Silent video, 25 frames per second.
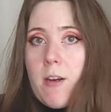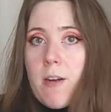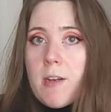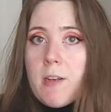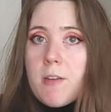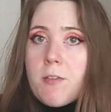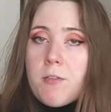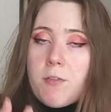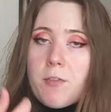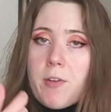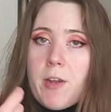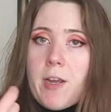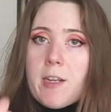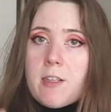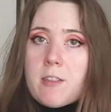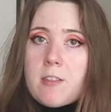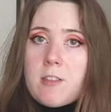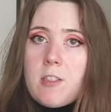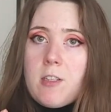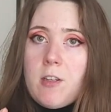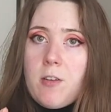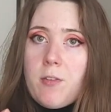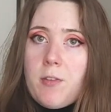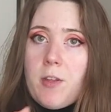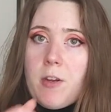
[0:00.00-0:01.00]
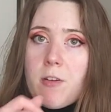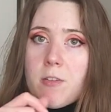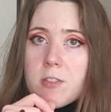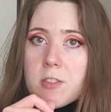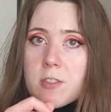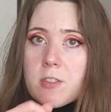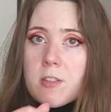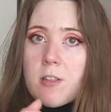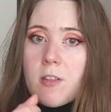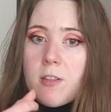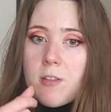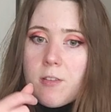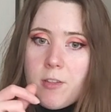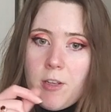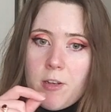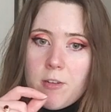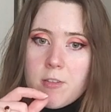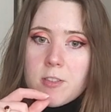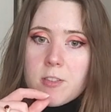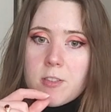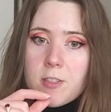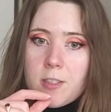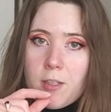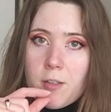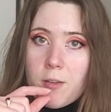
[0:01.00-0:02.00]
And in fact, there is a
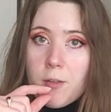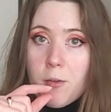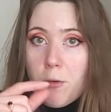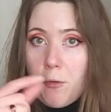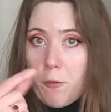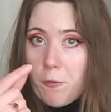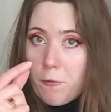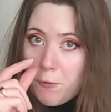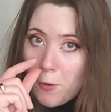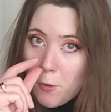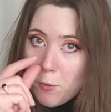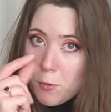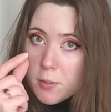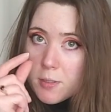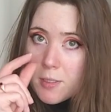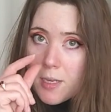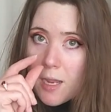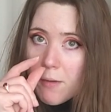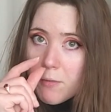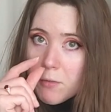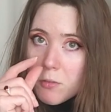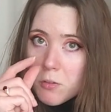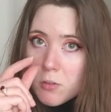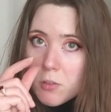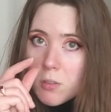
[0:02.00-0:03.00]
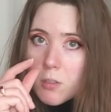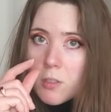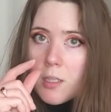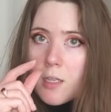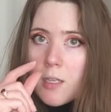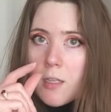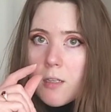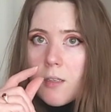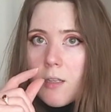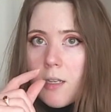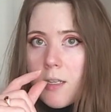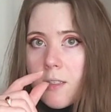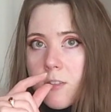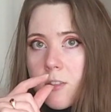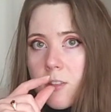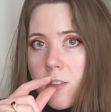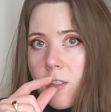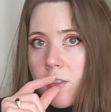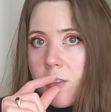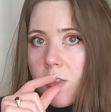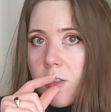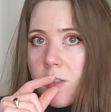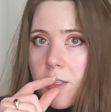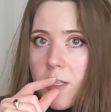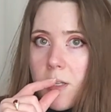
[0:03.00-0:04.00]
little folk devil in
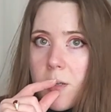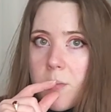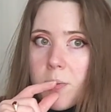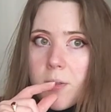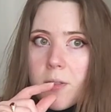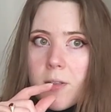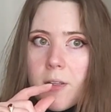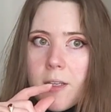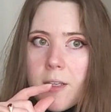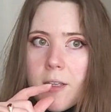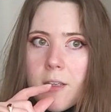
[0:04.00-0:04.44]
Santeria, but